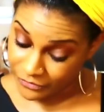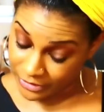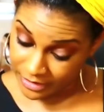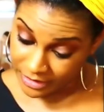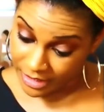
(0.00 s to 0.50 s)

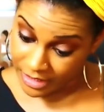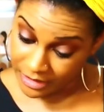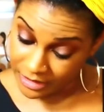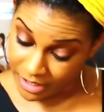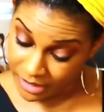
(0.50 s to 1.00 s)
Look at that. At
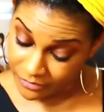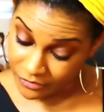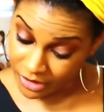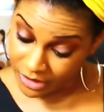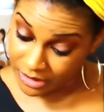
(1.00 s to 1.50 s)
the bottom of your
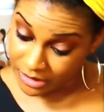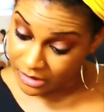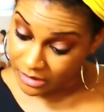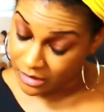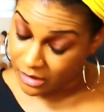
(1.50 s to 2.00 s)
deck is
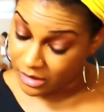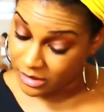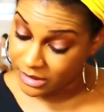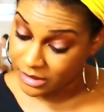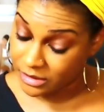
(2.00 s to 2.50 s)
the
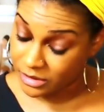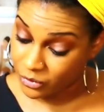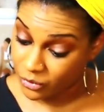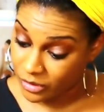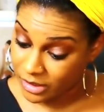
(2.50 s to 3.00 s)
Six of
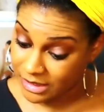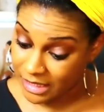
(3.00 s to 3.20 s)
Swords